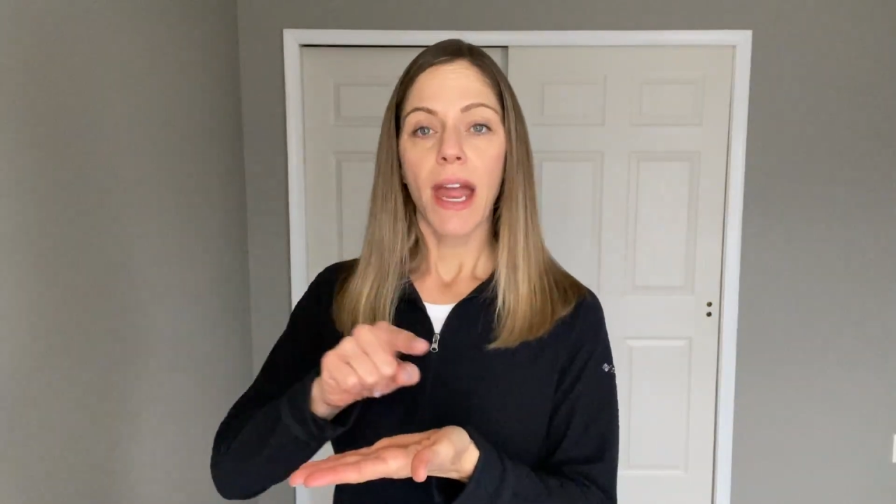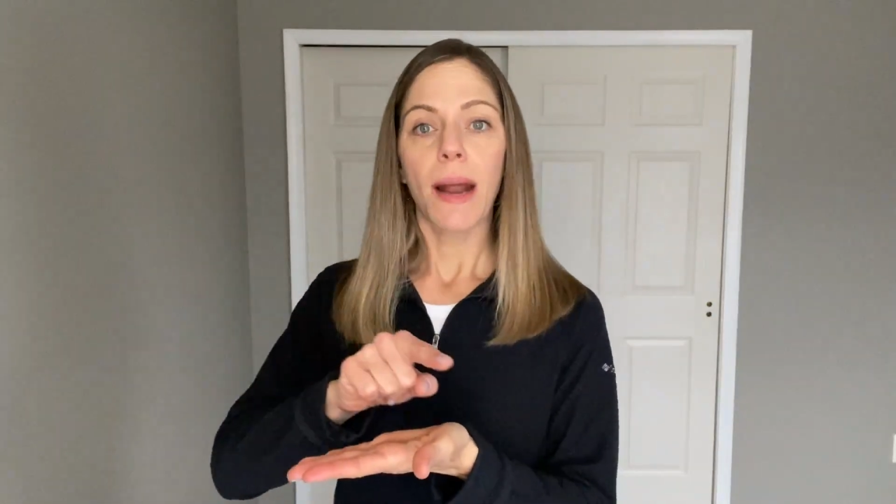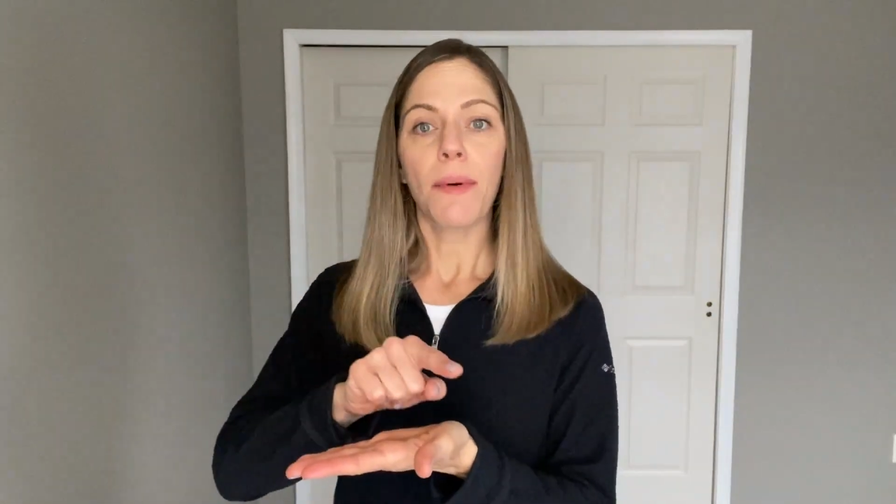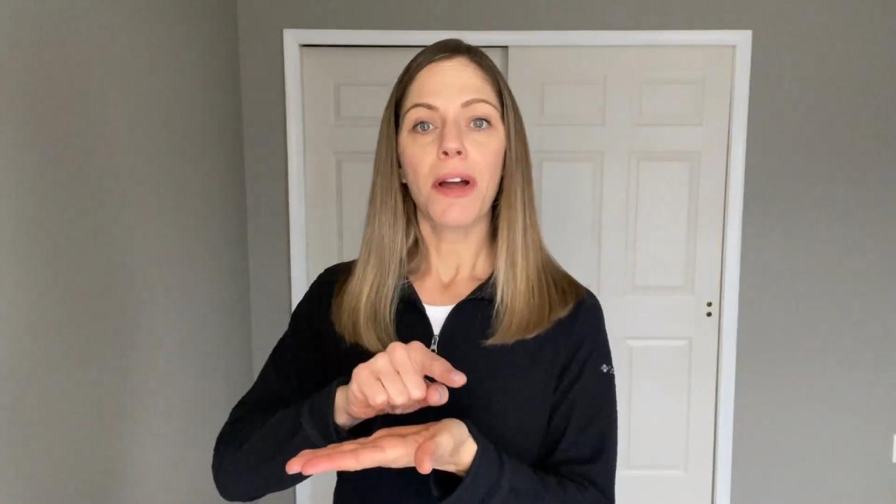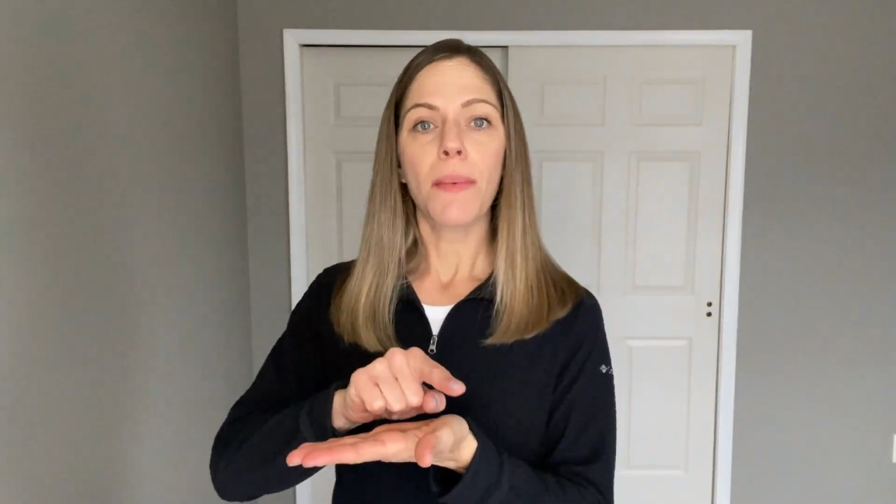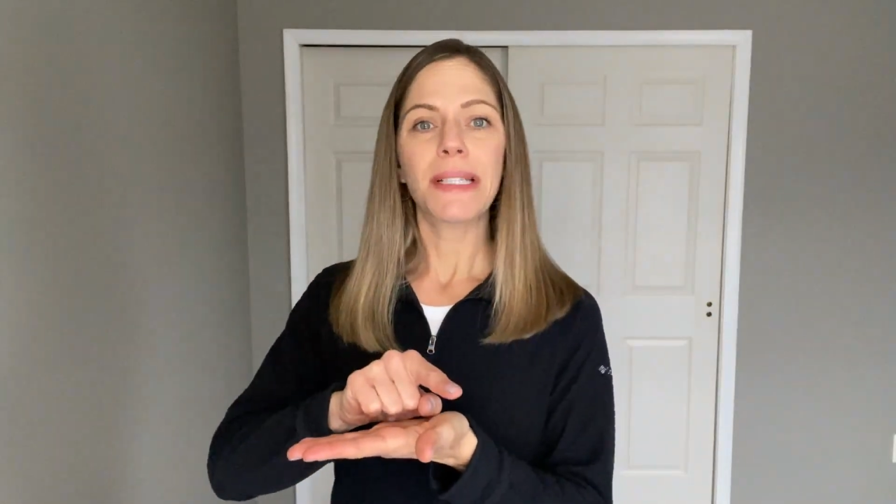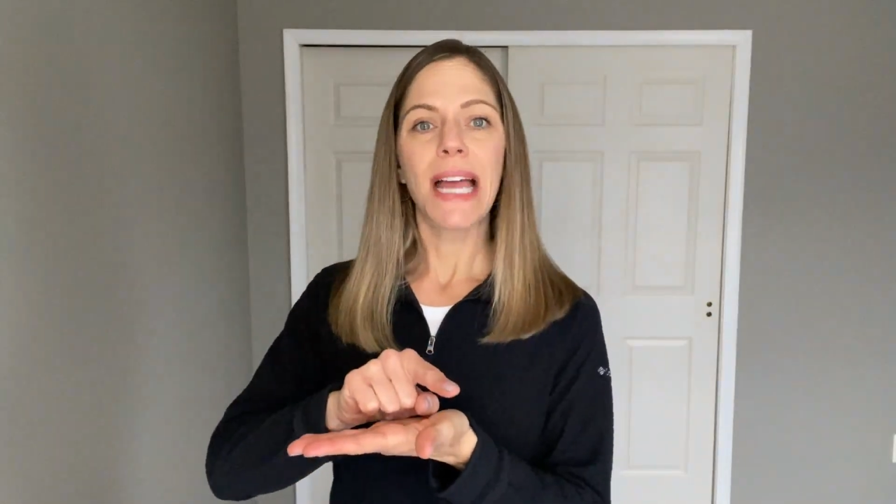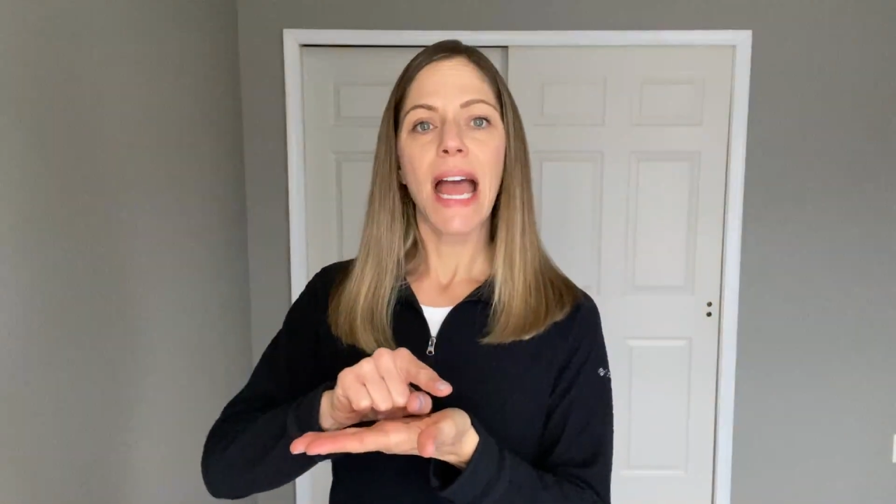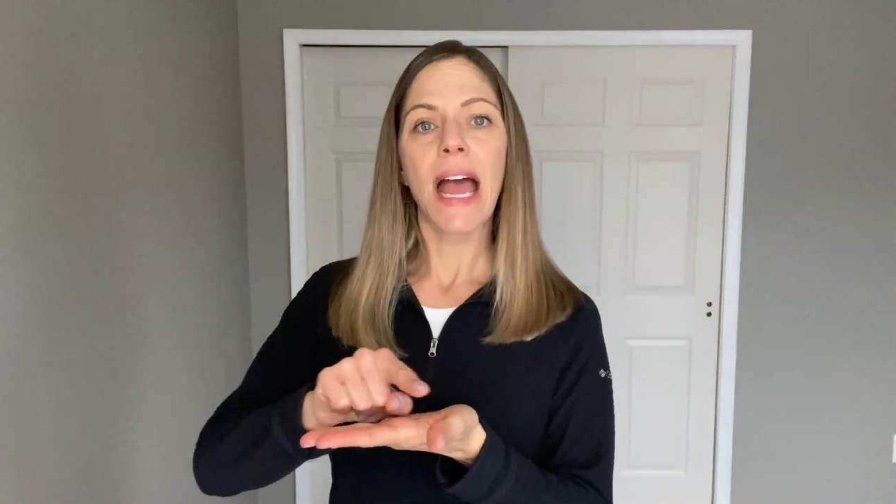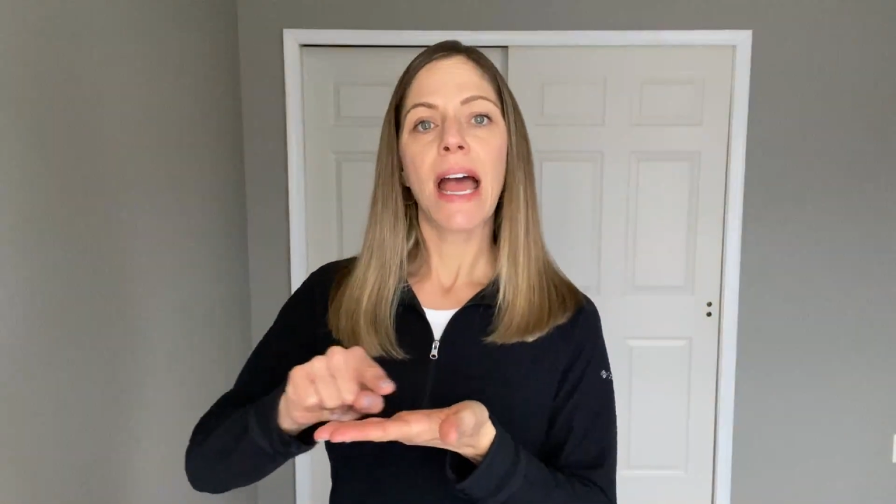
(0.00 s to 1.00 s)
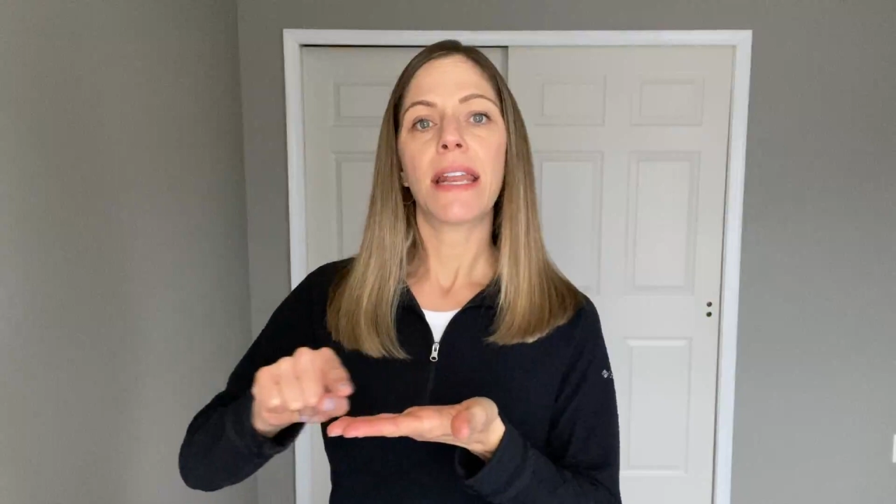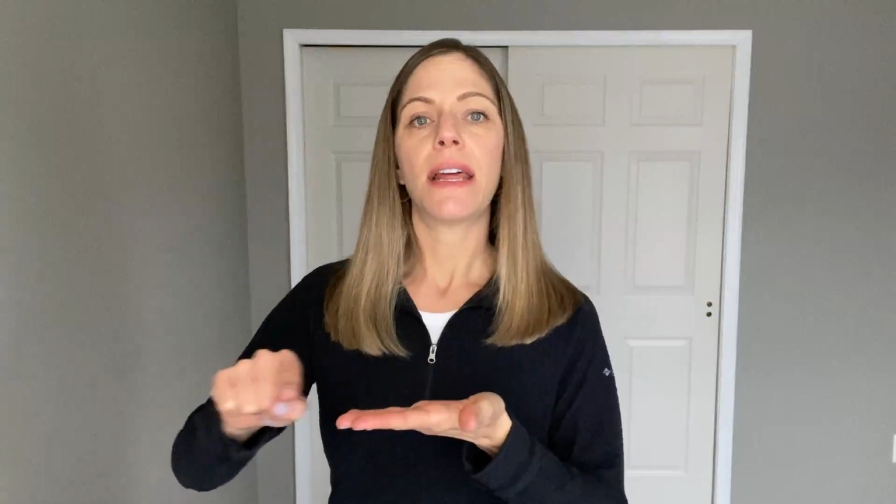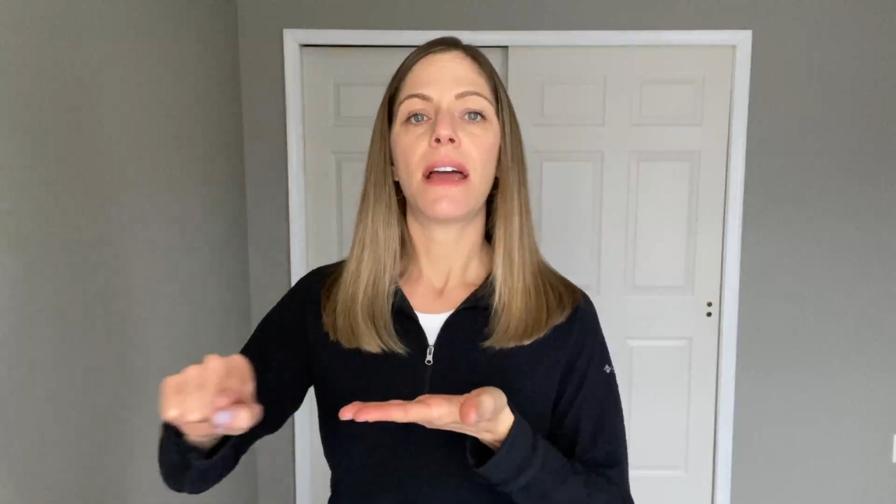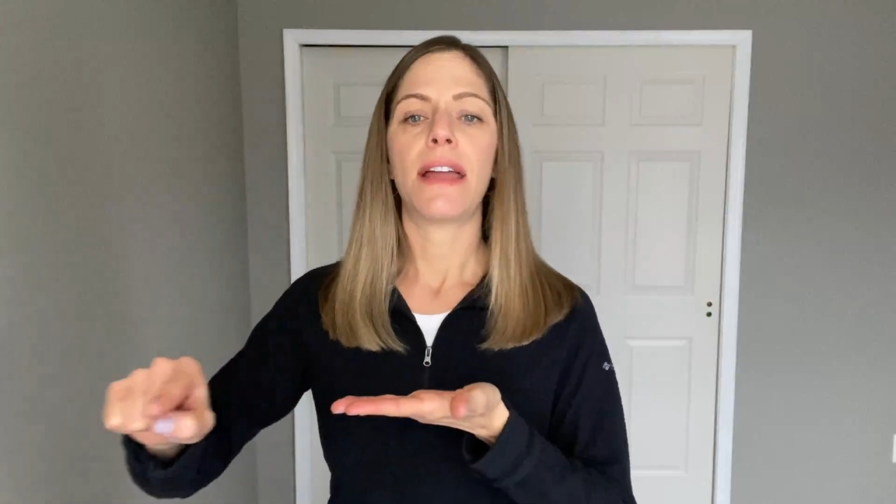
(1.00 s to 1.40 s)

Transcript: and we're going to add